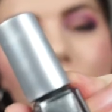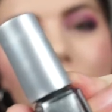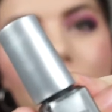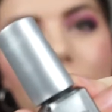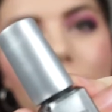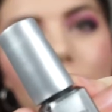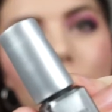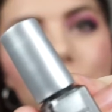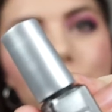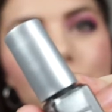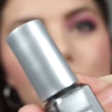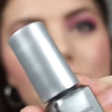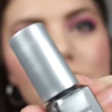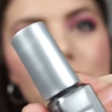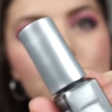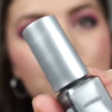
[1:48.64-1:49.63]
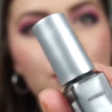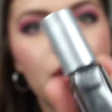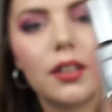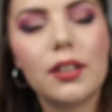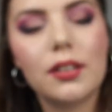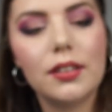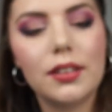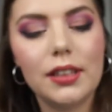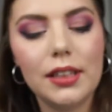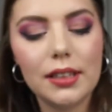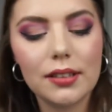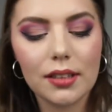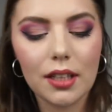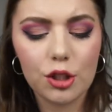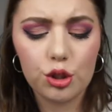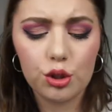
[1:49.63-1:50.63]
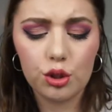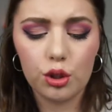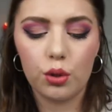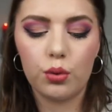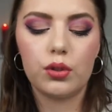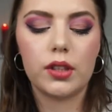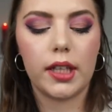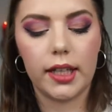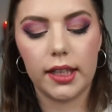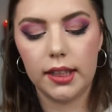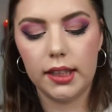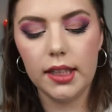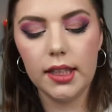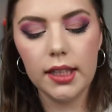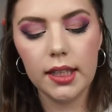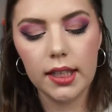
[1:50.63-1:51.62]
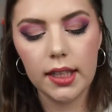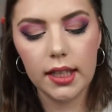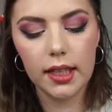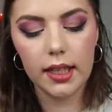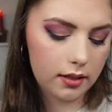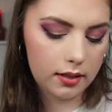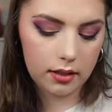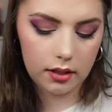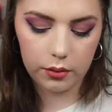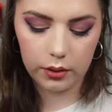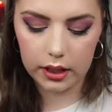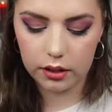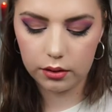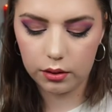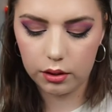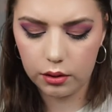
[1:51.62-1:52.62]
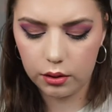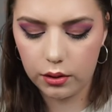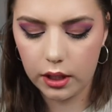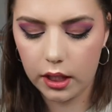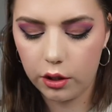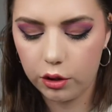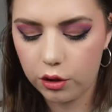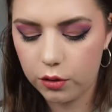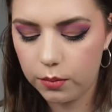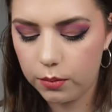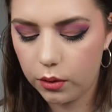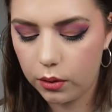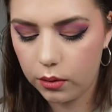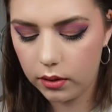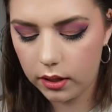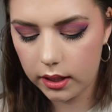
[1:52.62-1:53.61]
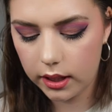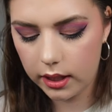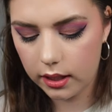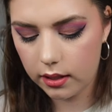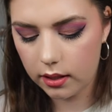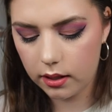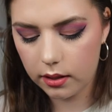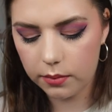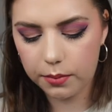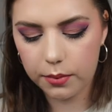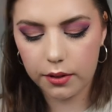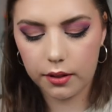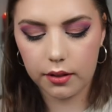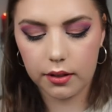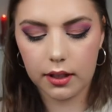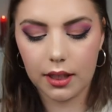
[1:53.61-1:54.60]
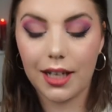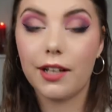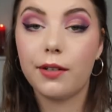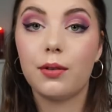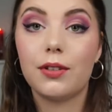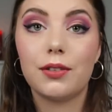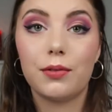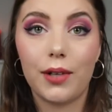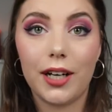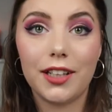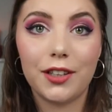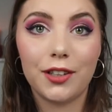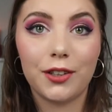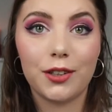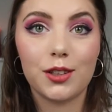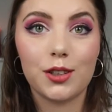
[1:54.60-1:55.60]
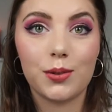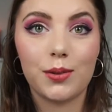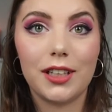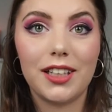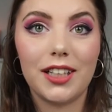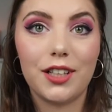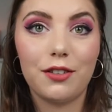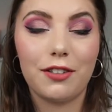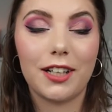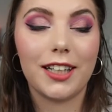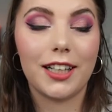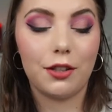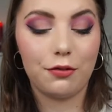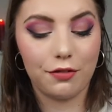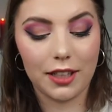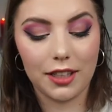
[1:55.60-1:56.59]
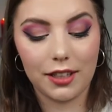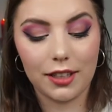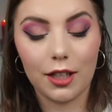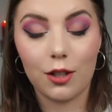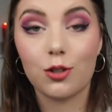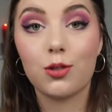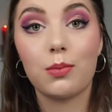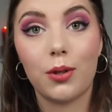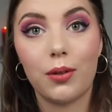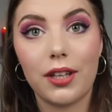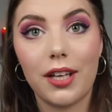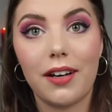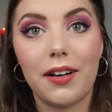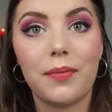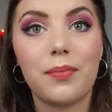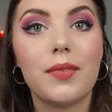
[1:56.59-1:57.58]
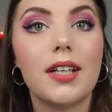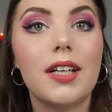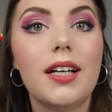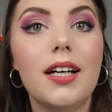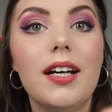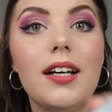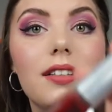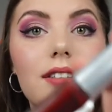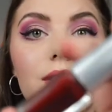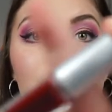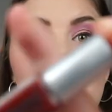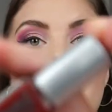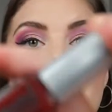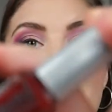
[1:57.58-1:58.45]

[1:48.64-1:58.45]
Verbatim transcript: where I am with this one these are so tiny no, I don't know how small they are, but I will write it on the screen if I can find how small they are. So the